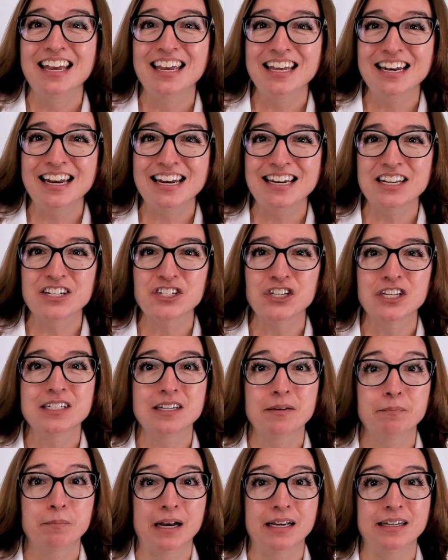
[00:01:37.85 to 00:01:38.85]
In addition
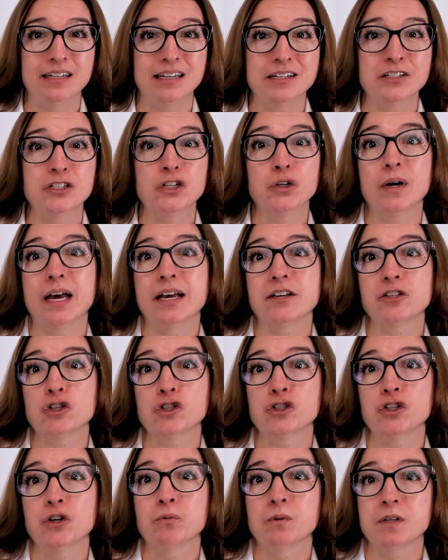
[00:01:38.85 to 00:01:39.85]
to binding to
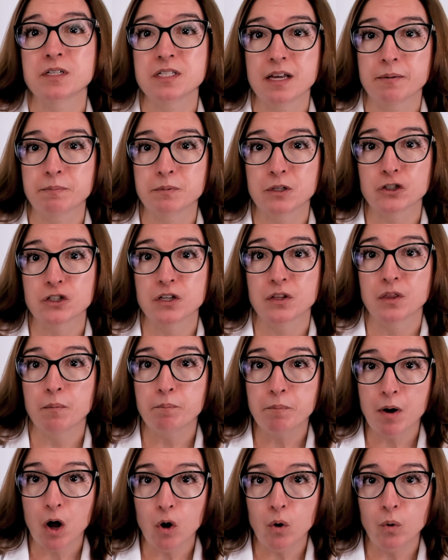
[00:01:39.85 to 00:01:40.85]
estrogen receptors in the
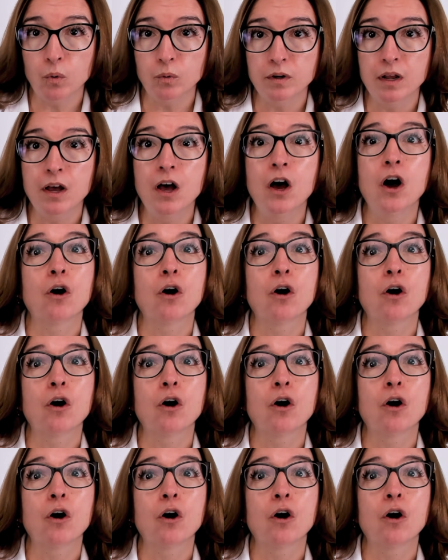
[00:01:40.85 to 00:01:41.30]
bone,